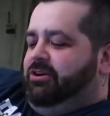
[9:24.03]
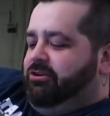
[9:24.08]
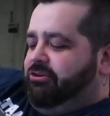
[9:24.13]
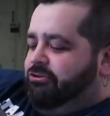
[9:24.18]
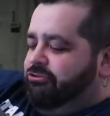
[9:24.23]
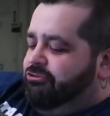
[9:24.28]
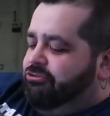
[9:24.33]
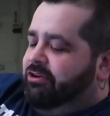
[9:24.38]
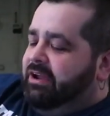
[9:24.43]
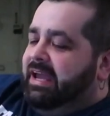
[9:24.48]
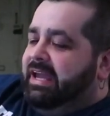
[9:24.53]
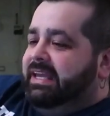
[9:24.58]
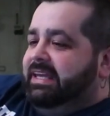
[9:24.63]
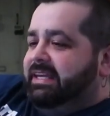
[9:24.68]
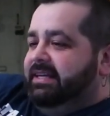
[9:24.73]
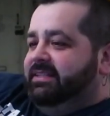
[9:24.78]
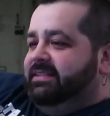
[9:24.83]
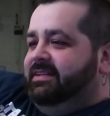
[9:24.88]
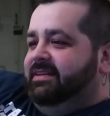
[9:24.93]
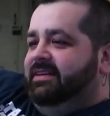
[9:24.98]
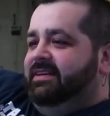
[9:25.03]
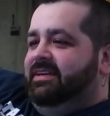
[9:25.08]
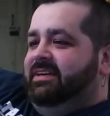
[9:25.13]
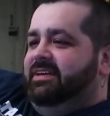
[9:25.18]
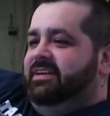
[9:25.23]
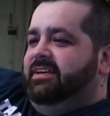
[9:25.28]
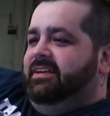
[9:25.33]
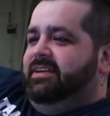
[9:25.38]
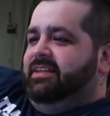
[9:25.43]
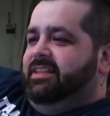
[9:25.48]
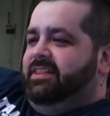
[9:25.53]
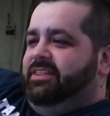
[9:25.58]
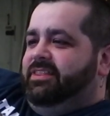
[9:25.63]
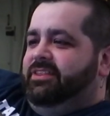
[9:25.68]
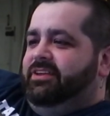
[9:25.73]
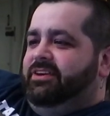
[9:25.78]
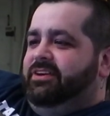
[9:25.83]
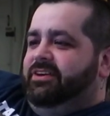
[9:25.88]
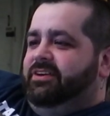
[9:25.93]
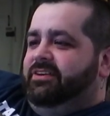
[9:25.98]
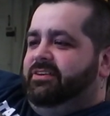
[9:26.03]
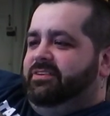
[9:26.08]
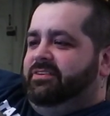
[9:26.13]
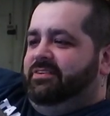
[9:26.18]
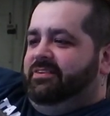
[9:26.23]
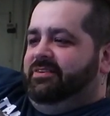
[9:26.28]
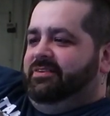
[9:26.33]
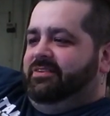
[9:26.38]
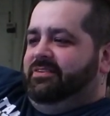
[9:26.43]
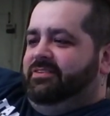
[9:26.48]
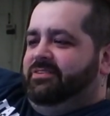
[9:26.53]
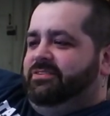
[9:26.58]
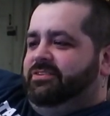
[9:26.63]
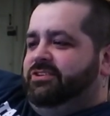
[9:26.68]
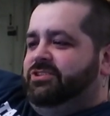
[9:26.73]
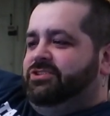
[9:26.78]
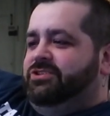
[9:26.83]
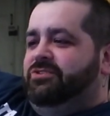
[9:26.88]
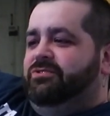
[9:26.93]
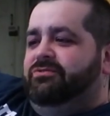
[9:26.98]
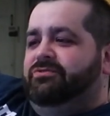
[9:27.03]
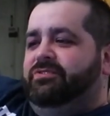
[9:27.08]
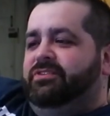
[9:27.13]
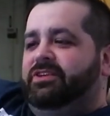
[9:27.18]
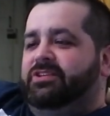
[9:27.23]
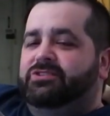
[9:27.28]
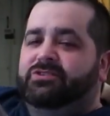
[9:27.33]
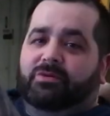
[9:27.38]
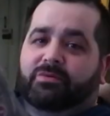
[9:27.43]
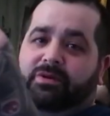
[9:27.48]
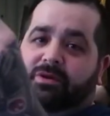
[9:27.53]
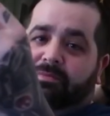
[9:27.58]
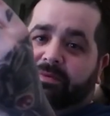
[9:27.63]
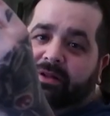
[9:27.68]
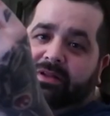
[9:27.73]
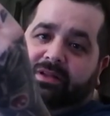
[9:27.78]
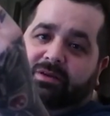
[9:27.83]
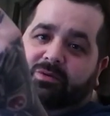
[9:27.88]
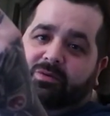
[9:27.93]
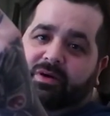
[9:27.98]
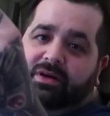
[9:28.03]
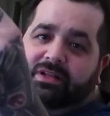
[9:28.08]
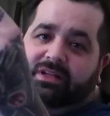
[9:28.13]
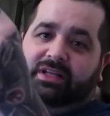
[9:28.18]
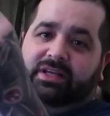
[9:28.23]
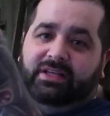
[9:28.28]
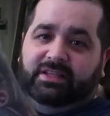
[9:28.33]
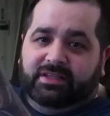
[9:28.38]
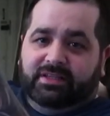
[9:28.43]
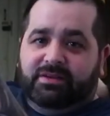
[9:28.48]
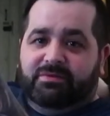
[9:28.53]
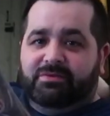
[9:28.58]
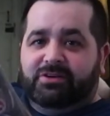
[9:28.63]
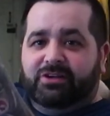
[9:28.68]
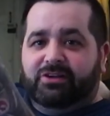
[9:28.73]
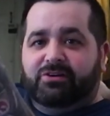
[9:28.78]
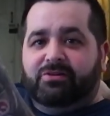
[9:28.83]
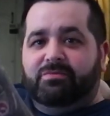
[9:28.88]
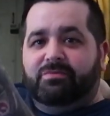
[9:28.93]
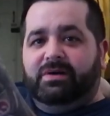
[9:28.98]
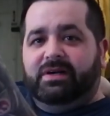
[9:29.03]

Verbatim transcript: created the the suit for this. So I'm going to build him quickly, then I'm going to come